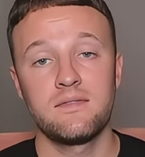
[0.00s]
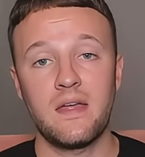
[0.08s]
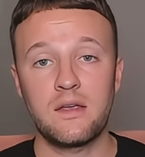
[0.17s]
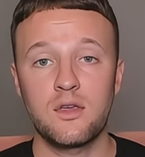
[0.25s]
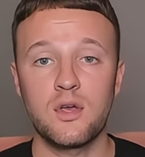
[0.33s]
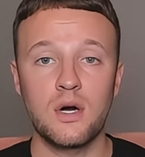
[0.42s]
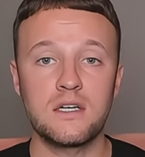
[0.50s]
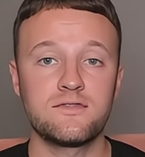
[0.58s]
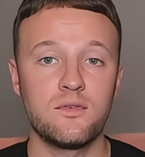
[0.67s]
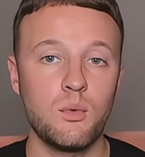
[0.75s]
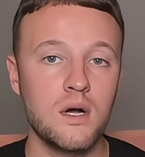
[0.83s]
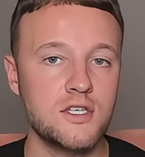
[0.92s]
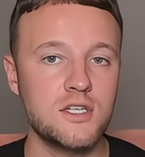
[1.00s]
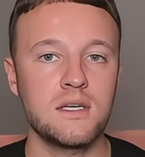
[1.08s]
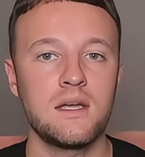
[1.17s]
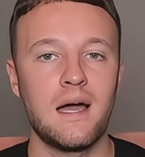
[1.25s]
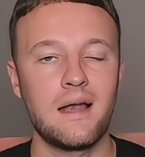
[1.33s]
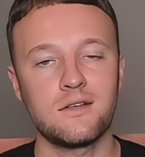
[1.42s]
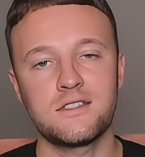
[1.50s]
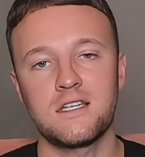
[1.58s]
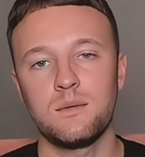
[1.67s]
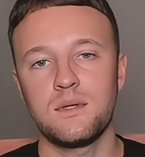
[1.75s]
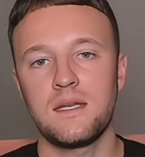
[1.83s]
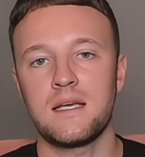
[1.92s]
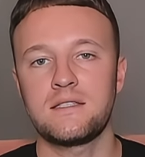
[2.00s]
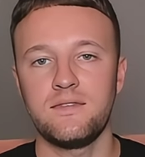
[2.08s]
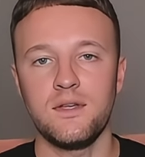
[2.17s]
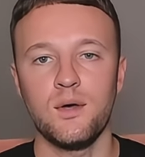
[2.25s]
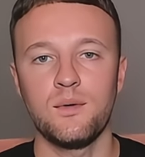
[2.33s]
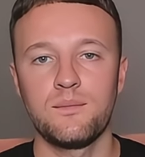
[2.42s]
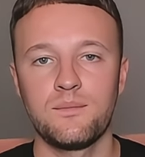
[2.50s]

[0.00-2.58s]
Thank you guys for watching, and I'll see you in the next video.